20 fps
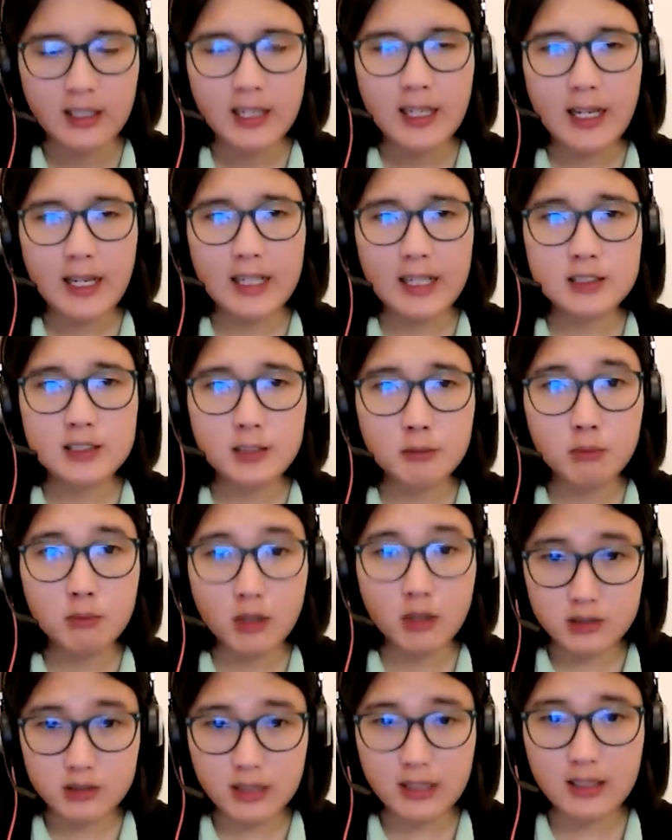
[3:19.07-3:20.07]
And so
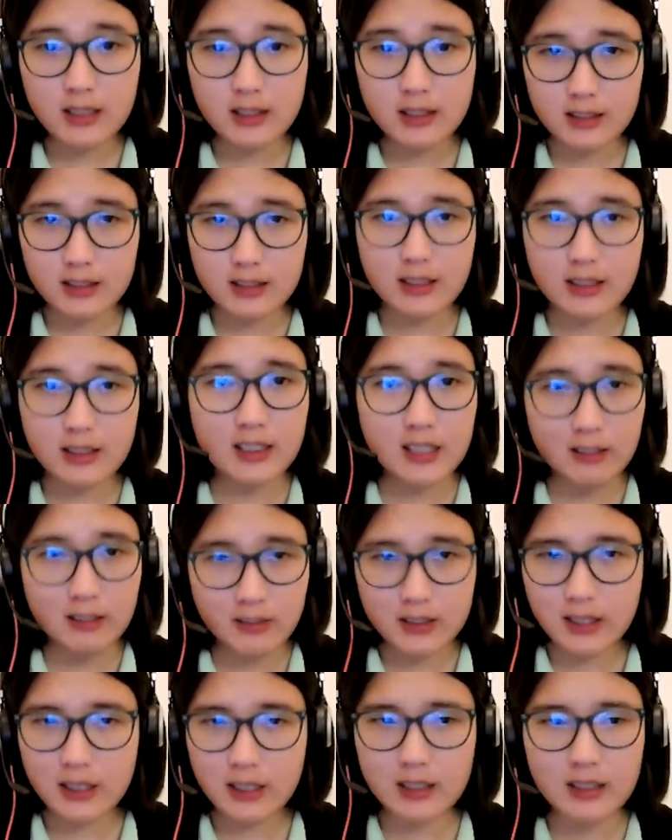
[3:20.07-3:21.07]
most inauthentic
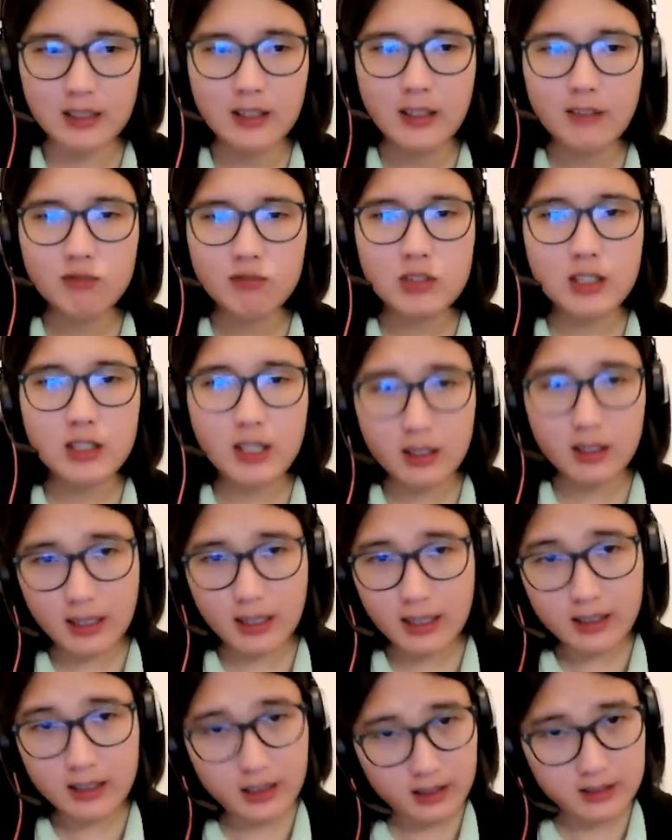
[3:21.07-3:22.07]
activity, they're not
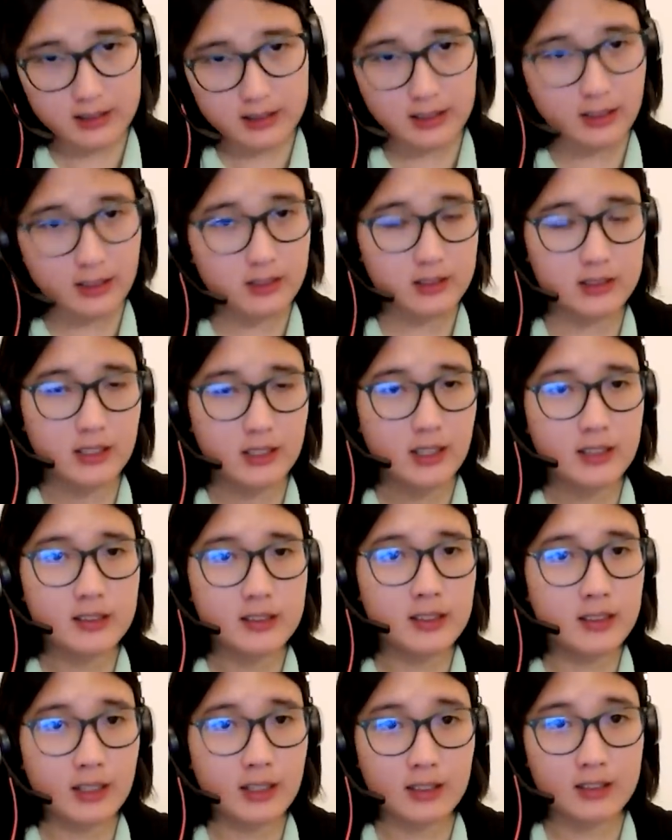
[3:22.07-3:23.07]
IT cells,
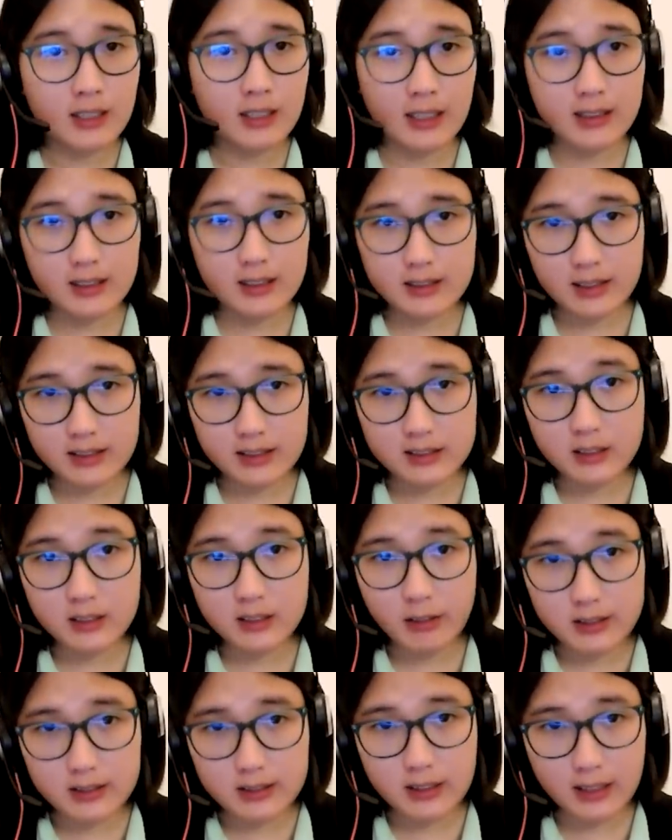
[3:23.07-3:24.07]
they're not anything
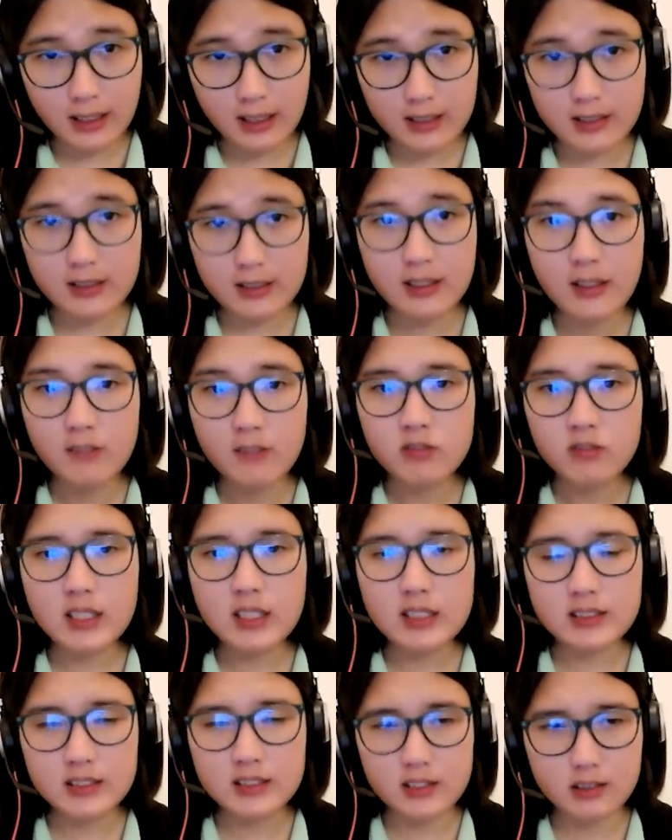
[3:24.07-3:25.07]
sophisticated.
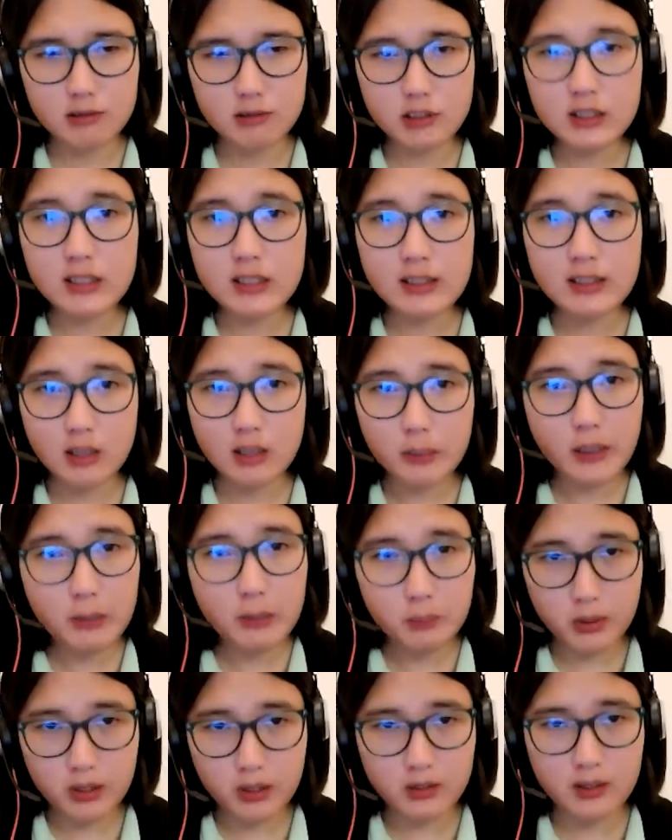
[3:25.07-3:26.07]
These the ordinary
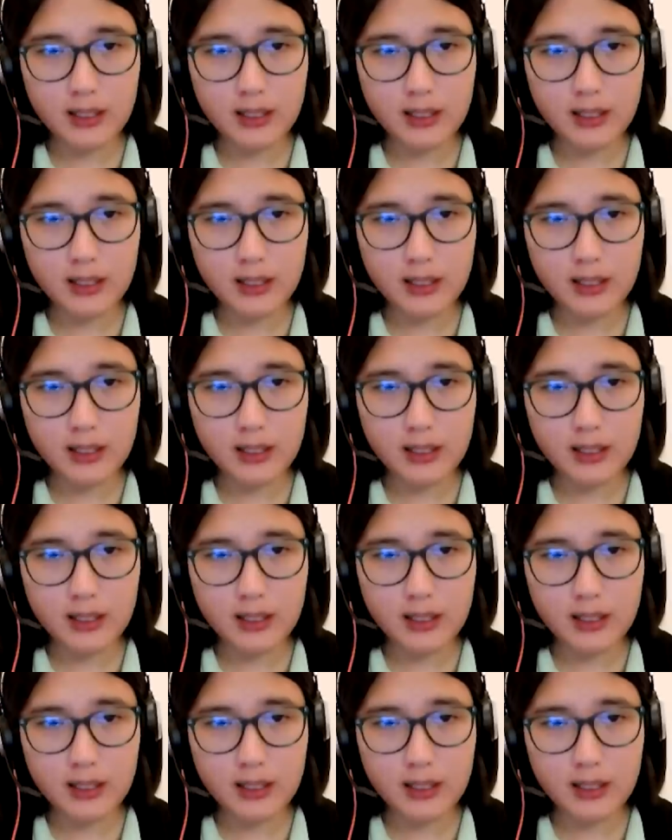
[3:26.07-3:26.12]
people,